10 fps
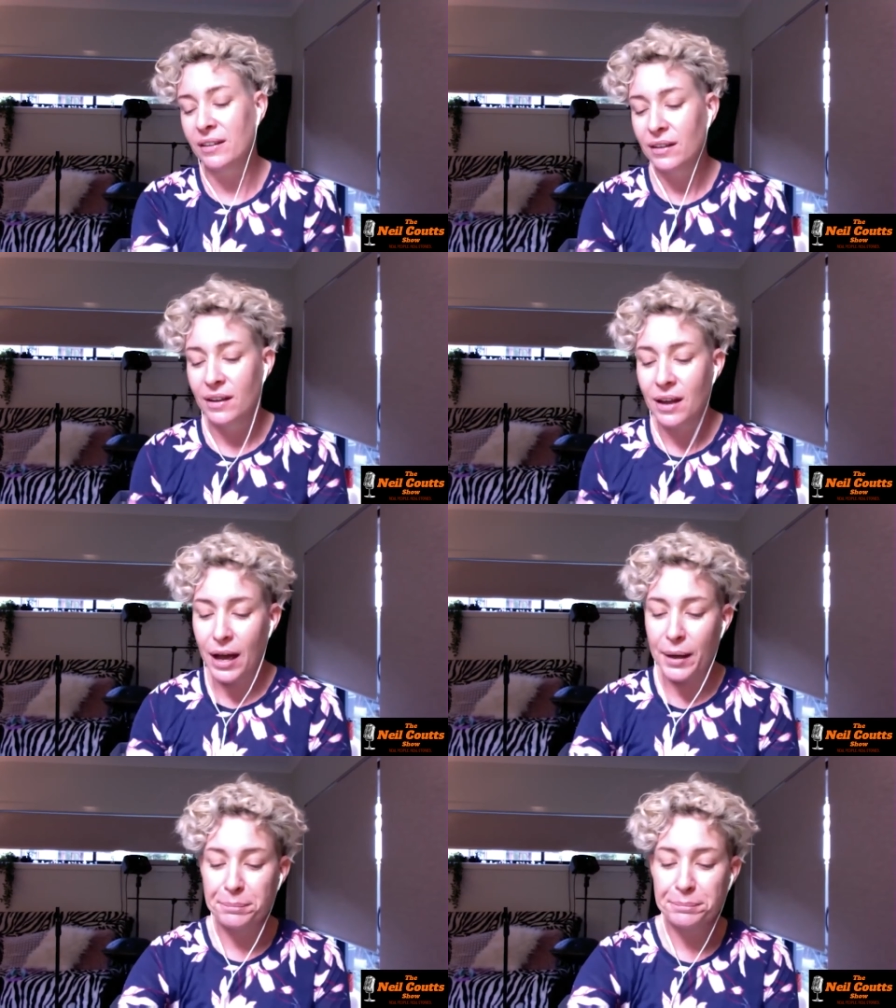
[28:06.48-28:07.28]
Yeah,
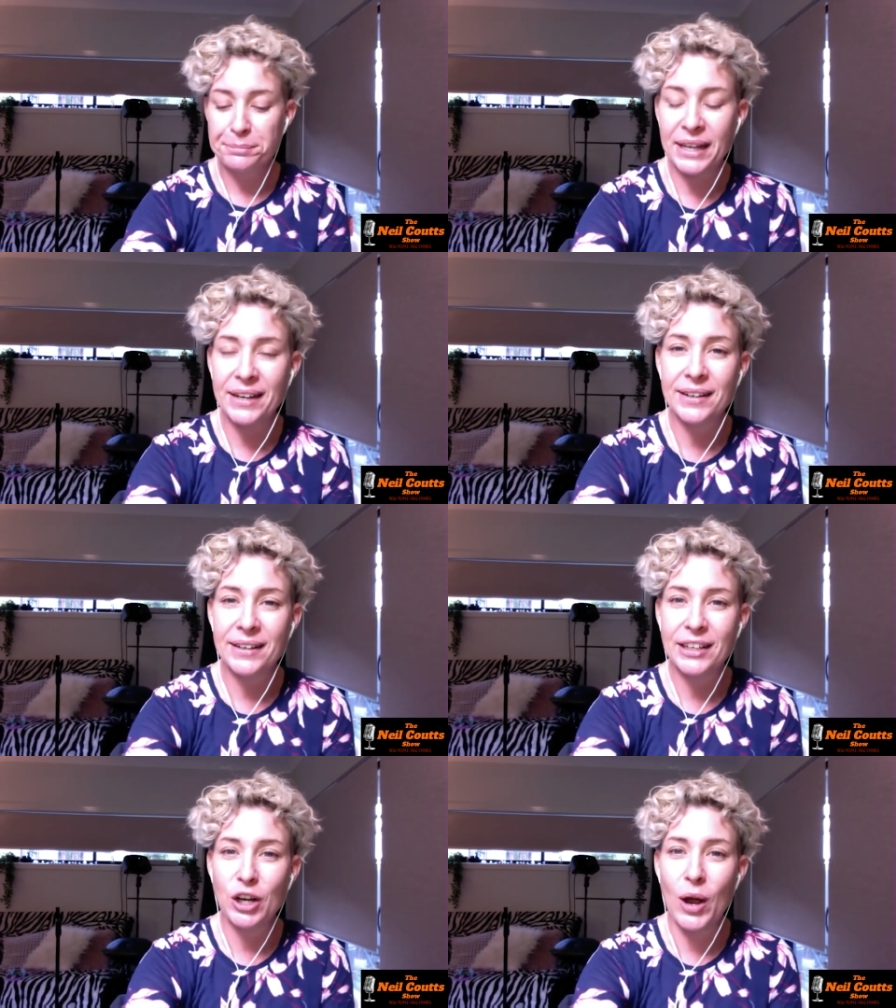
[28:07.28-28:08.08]
yeah. Um, but,
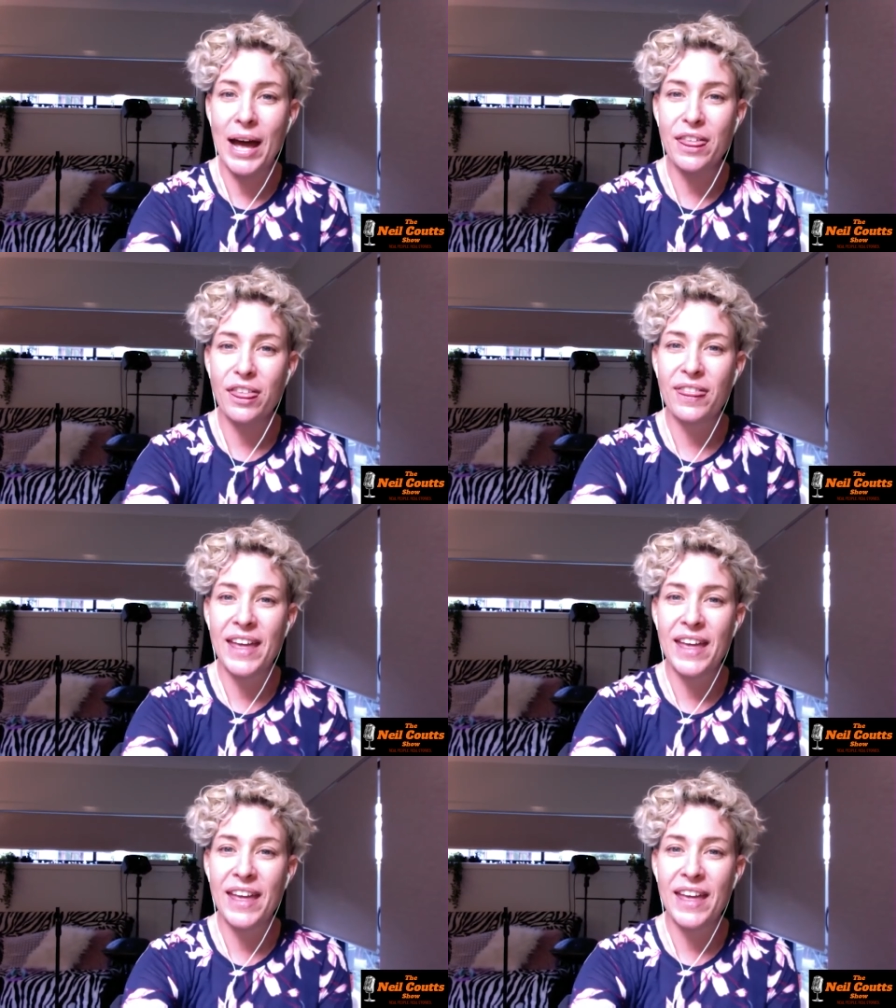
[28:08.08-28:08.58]
you know, other than